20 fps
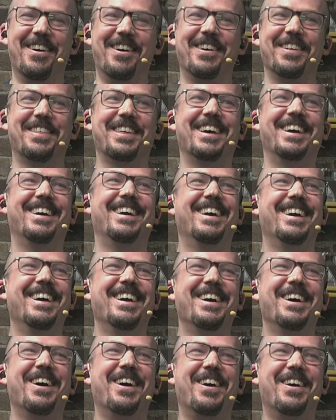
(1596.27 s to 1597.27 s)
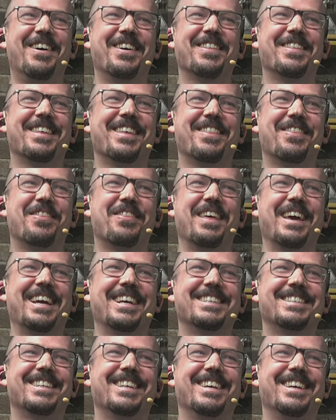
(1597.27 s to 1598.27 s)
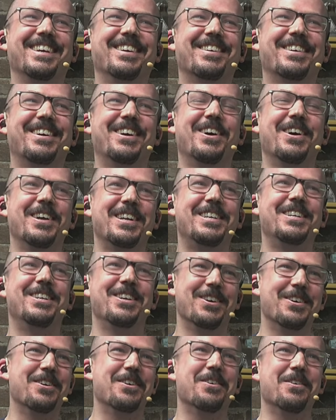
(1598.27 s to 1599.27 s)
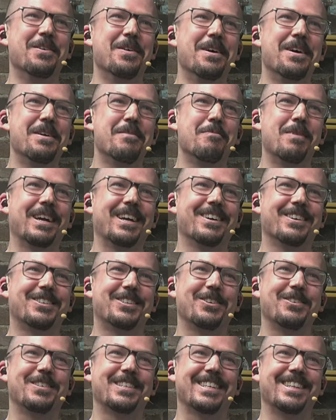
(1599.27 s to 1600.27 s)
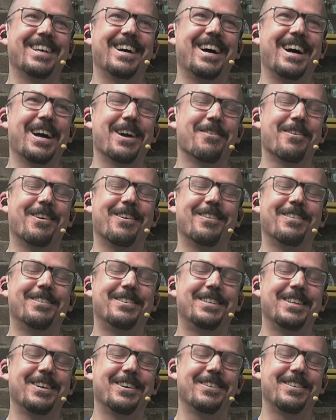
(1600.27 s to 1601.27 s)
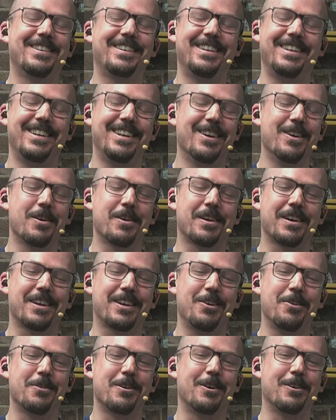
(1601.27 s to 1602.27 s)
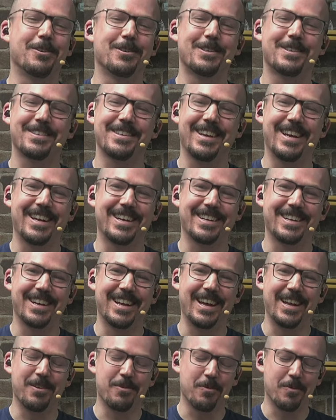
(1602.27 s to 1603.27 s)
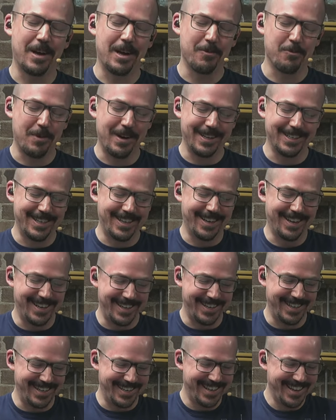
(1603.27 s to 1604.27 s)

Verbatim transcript: all the all the things that you could do, but you're choosing yeah. the high road, dude uh, kudos and and and well done.